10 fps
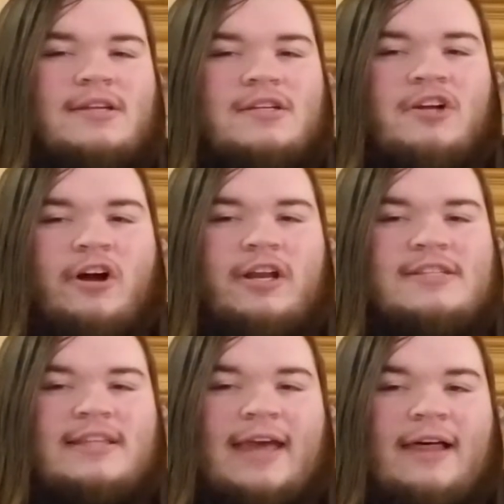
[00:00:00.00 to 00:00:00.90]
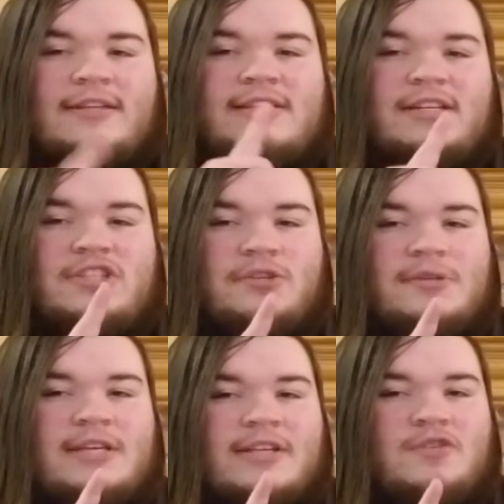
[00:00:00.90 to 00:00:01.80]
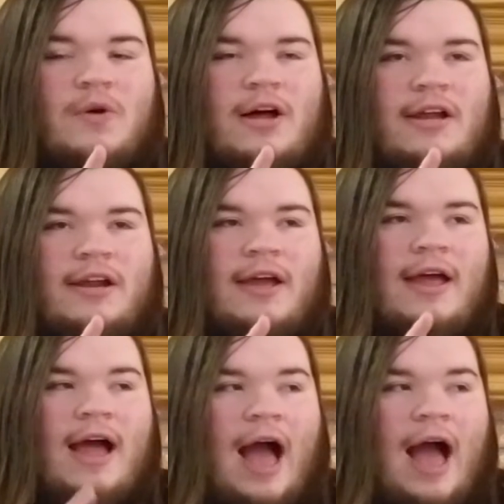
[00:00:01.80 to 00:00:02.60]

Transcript: Guardians of the Galaxy to Suicide Squad,